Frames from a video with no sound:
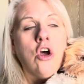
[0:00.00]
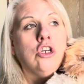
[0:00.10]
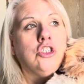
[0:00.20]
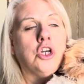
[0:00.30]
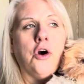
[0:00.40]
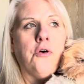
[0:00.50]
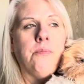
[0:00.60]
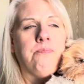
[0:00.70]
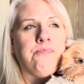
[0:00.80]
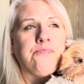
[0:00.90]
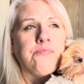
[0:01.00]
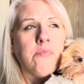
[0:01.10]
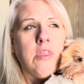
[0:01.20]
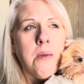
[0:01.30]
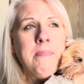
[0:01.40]
So
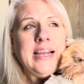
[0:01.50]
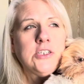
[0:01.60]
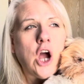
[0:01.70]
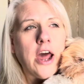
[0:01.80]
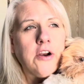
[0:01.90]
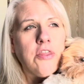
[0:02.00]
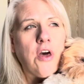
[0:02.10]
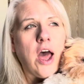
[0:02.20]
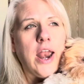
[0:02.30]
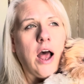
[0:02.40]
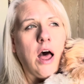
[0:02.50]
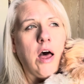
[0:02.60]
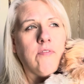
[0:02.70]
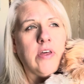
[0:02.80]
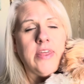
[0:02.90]
my daughter thought
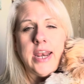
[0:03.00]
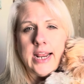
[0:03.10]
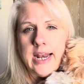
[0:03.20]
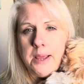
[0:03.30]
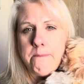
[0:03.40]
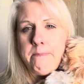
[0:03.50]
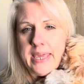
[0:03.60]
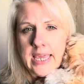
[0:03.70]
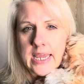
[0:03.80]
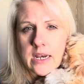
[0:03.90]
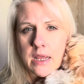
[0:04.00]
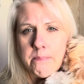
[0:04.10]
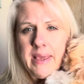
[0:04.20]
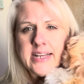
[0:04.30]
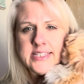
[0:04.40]
of the nickname Bean
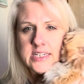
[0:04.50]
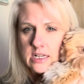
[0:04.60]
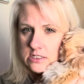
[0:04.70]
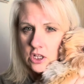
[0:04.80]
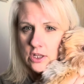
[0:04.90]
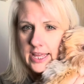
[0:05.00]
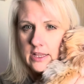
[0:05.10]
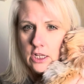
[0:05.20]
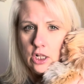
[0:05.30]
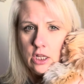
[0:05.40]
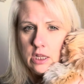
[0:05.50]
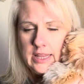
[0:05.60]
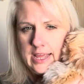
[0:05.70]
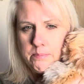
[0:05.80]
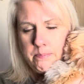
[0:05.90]
because he does look like a little
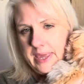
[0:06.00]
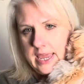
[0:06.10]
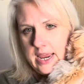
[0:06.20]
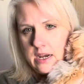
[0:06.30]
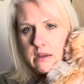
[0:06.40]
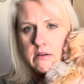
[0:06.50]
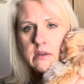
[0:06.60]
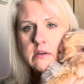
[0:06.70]
like bean.